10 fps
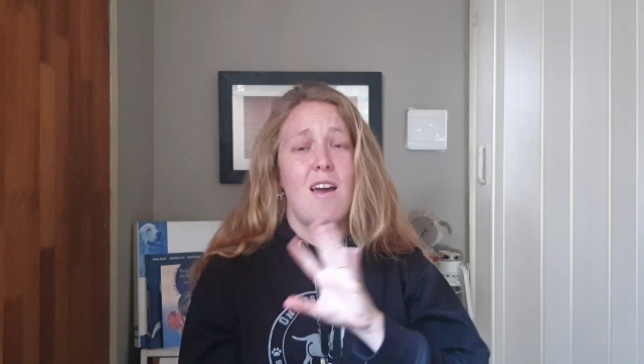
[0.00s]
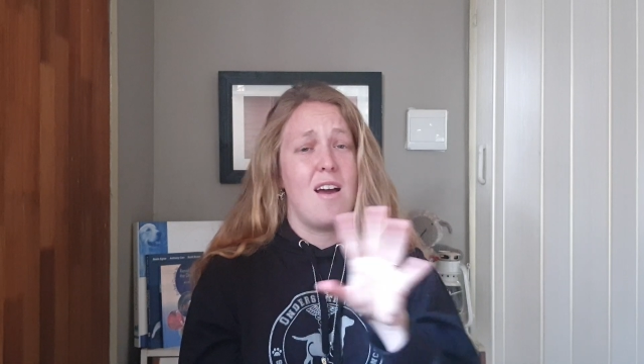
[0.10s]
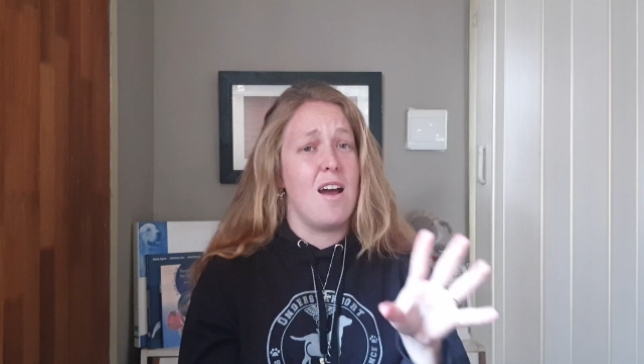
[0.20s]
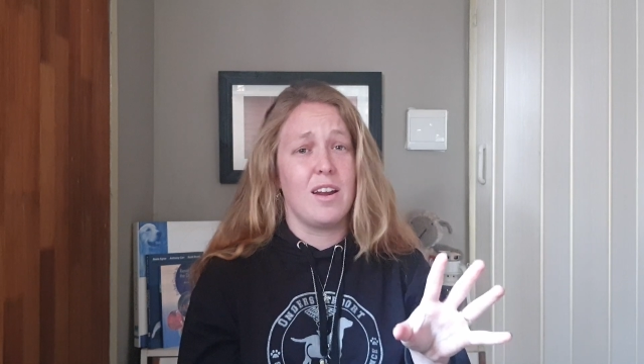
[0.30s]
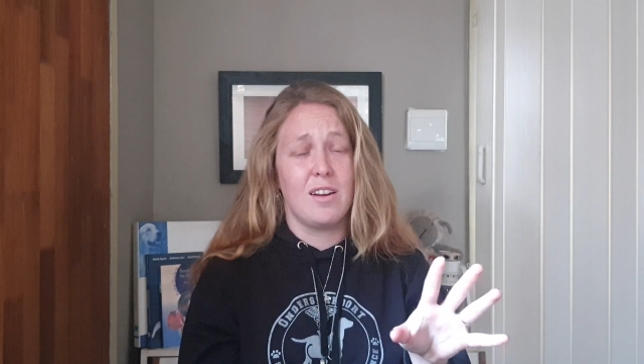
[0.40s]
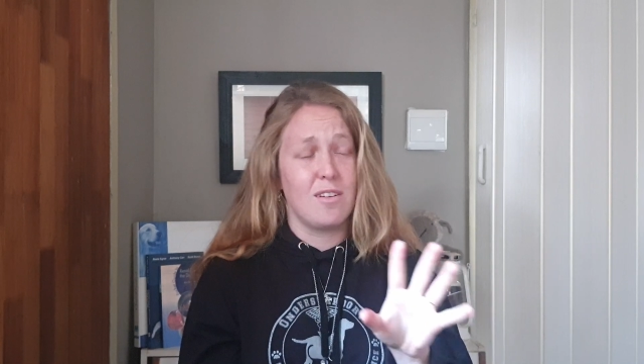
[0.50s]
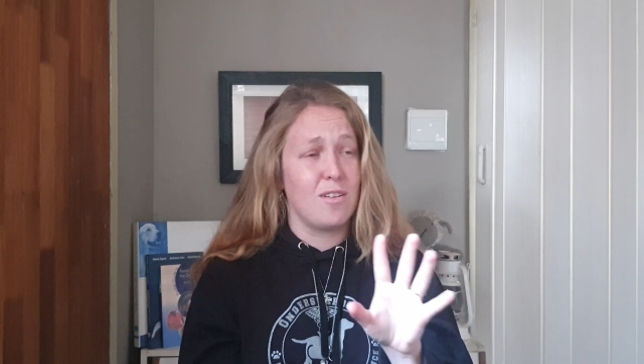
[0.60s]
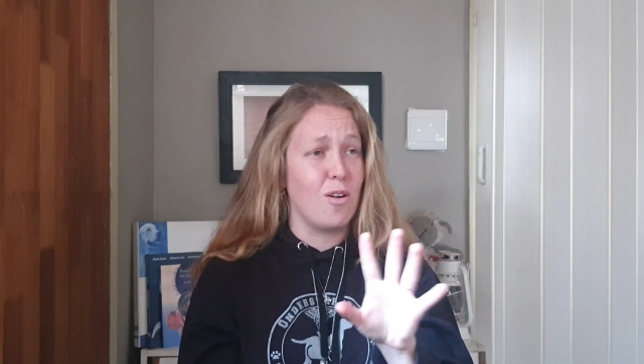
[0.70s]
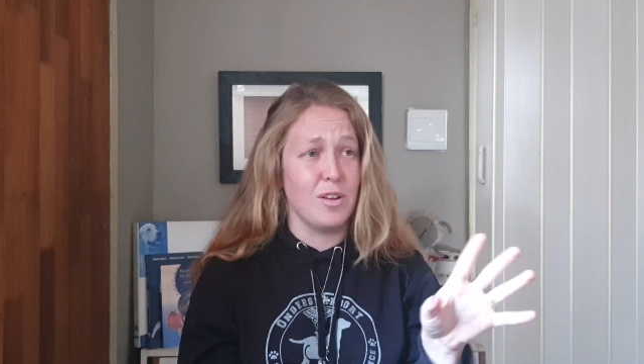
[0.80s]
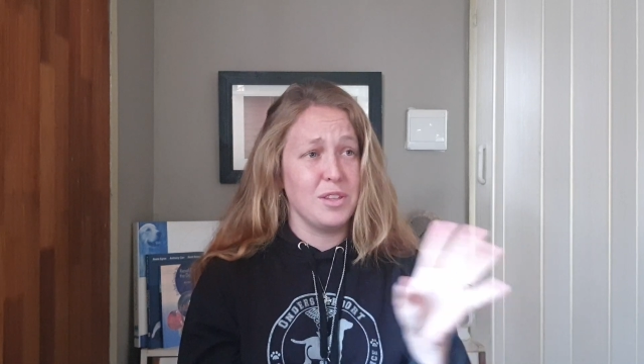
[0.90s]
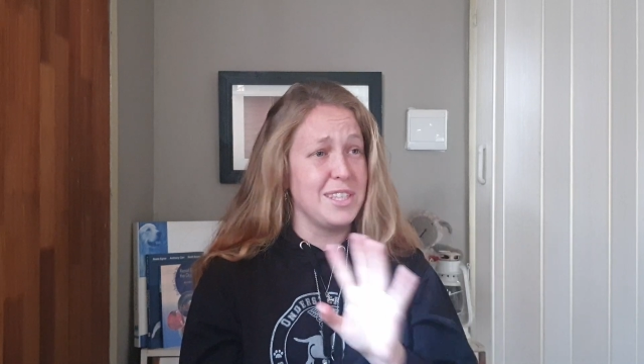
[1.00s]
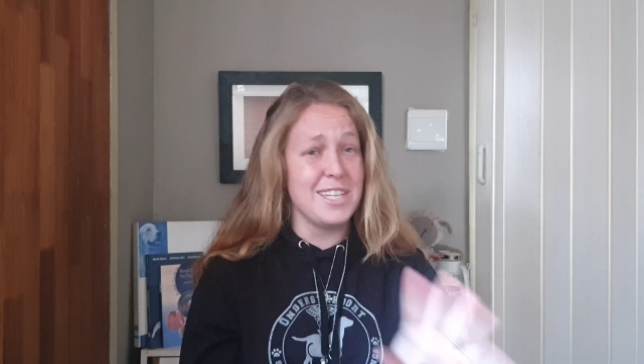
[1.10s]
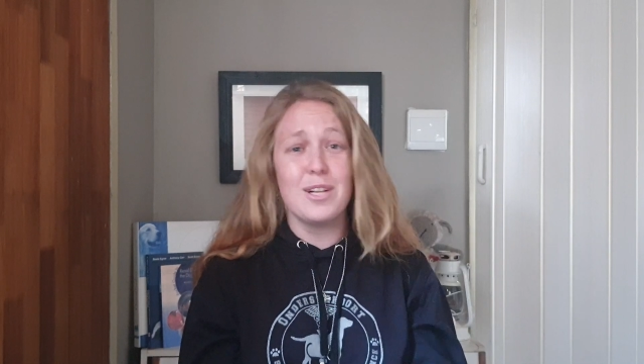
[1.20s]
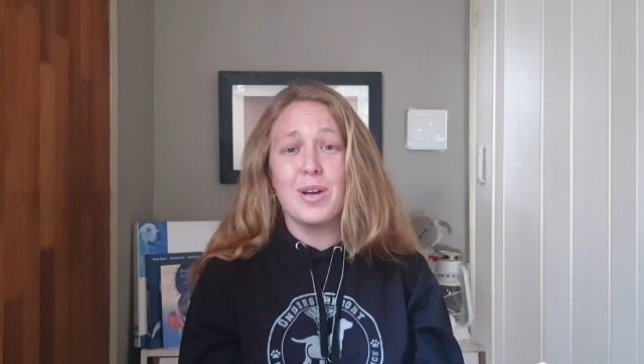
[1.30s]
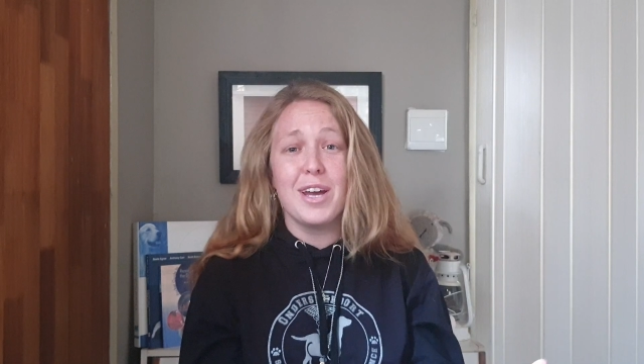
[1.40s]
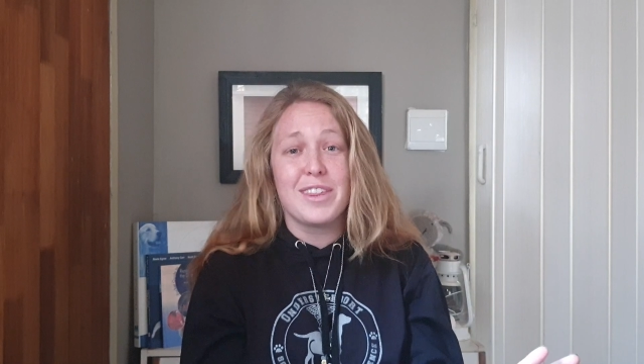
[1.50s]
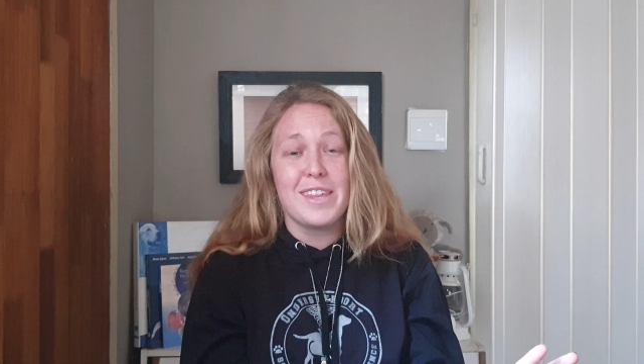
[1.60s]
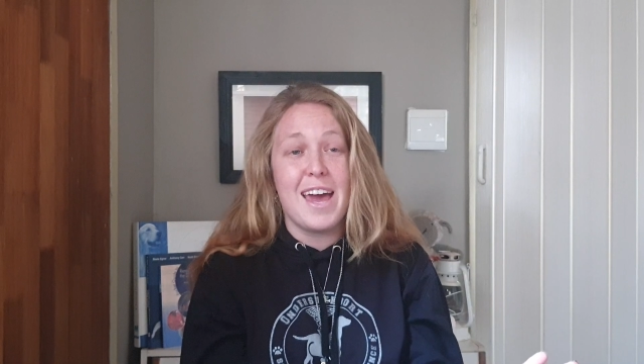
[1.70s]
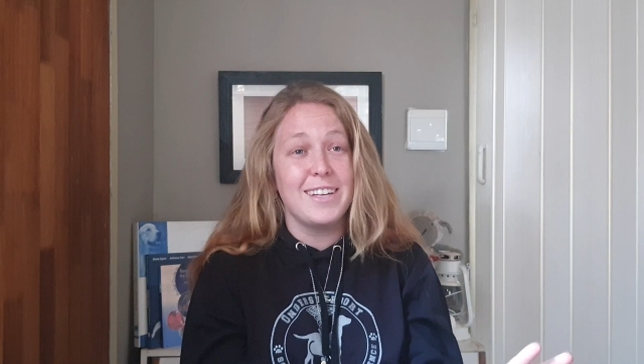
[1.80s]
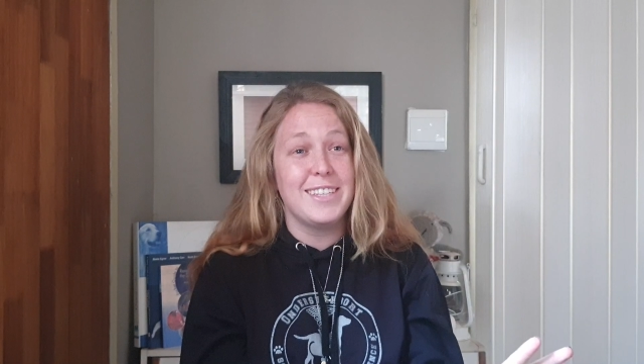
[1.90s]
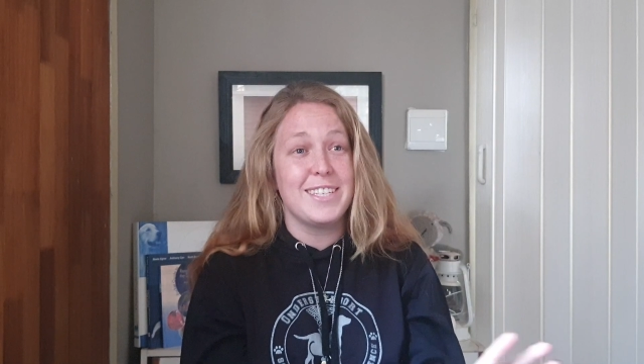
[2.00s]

I can't deal with that.